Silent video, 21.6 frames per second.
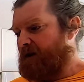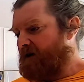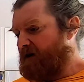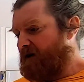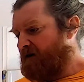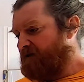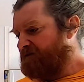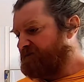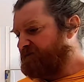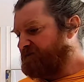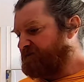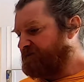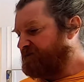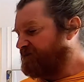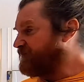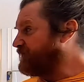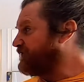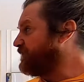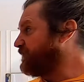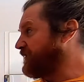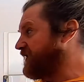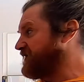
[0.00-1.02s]
of
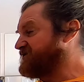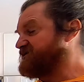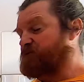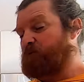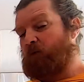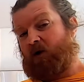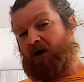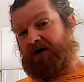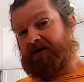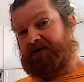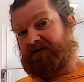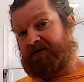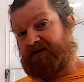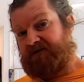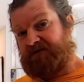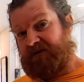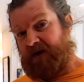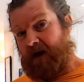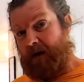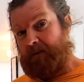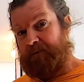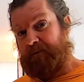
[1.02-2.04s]
freshwater
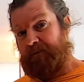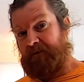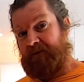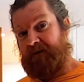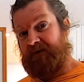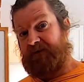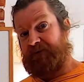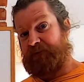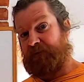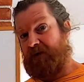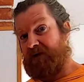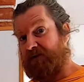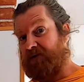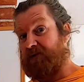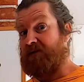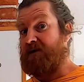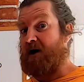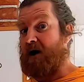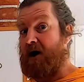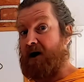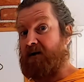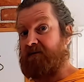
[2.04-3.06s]
evaporates, right, or
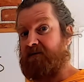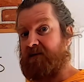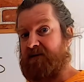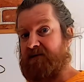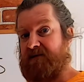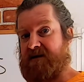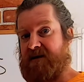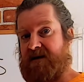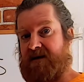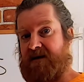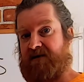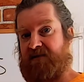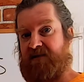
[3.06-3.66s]
non-marine